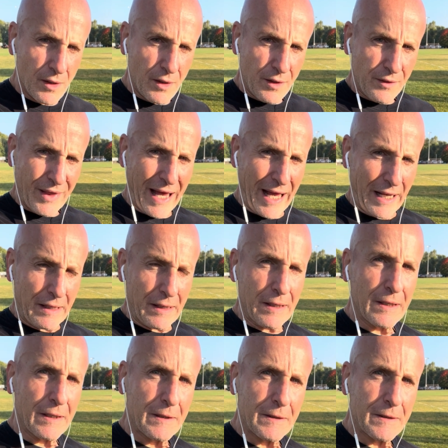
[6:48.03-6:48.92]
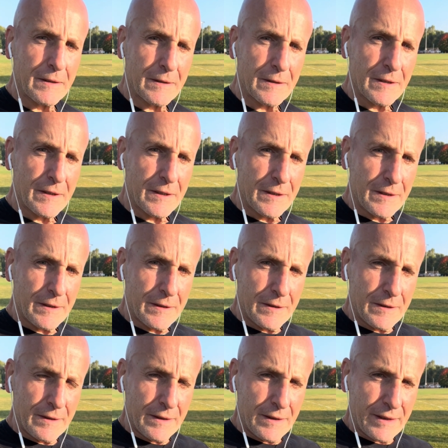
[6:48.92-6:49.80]
that
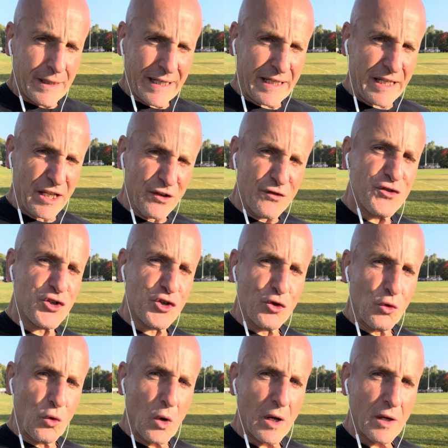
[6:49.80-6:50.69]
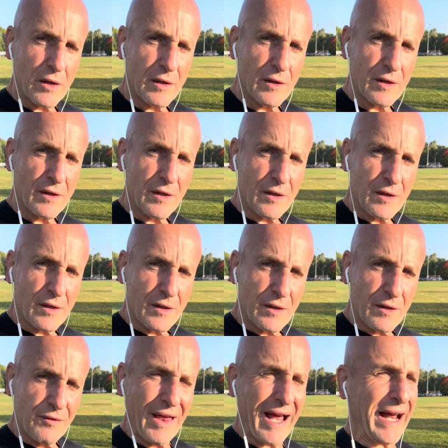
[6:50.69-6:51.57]
gives you
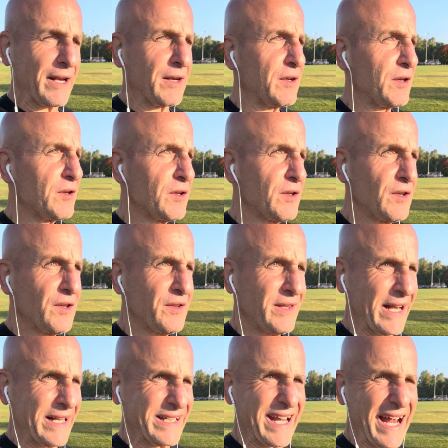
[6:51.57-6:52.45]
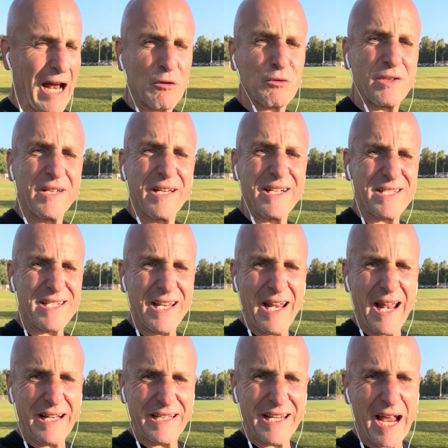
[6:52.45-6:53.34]
that countenance and
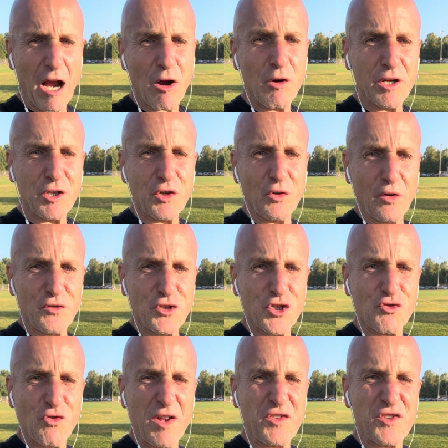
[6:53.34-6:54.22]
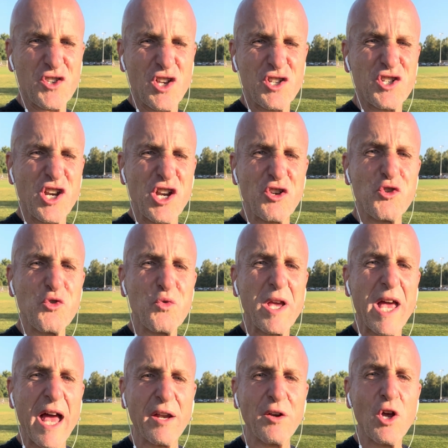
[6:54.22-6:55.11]
that character of strength such that you
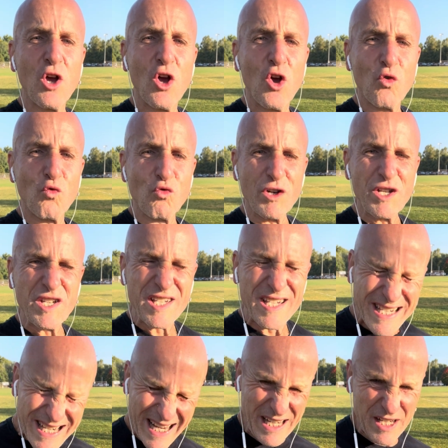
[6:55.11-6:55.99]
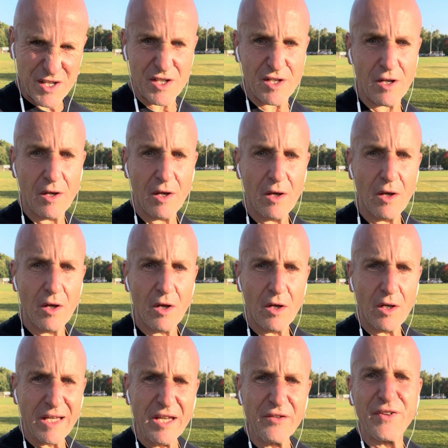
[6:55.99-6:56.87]
can resist
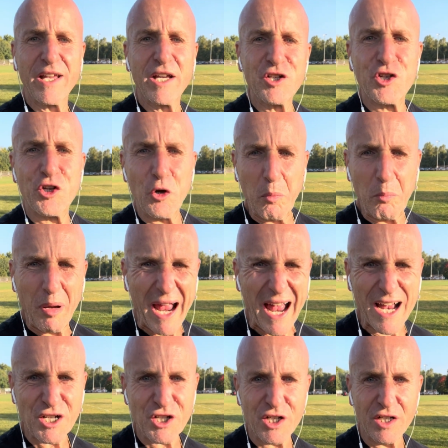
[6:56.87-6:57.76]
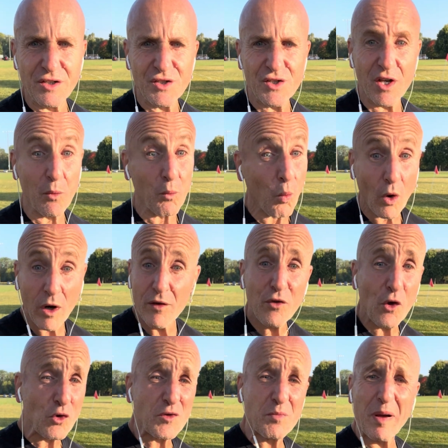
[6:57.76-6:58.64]
giving into your passions. And one of
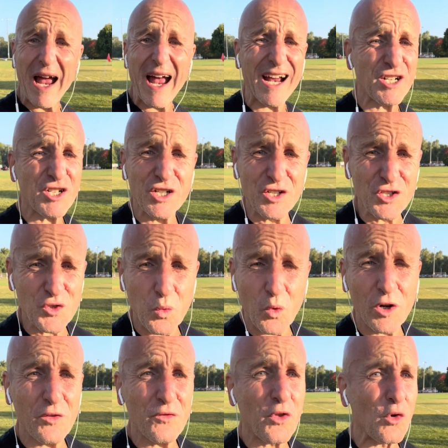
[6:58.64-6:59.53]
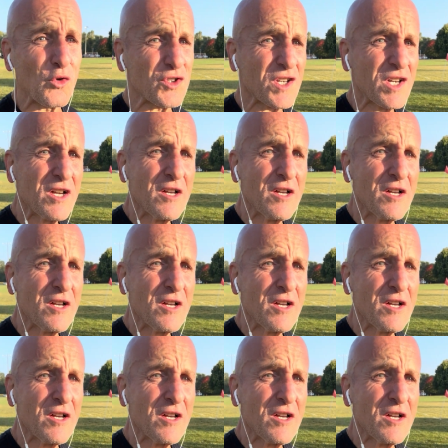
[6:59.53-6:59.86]
those passions, one of those